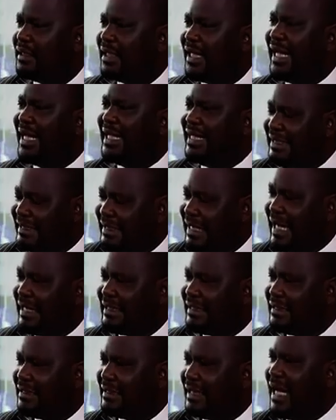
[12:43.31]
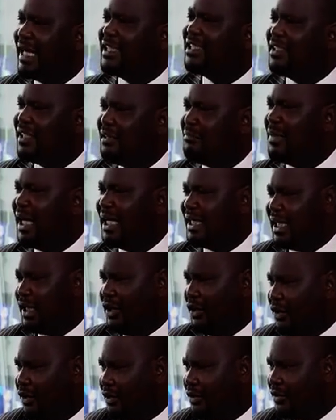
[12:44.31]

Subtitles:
exact as the murder law.